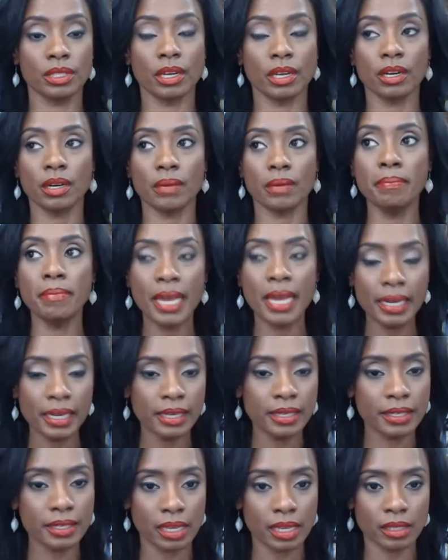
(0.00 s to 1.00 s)
There are many
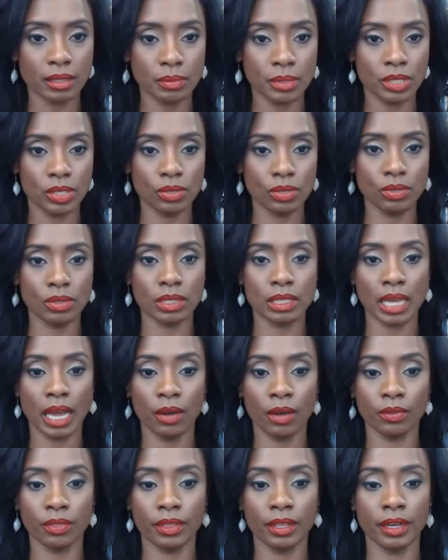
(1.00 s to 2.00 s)
assessment tools
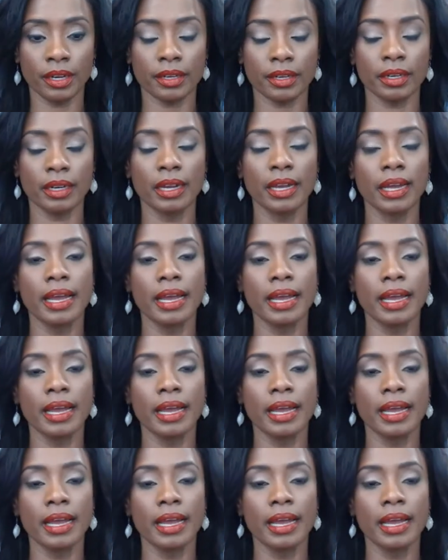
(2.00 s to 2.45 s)
out there.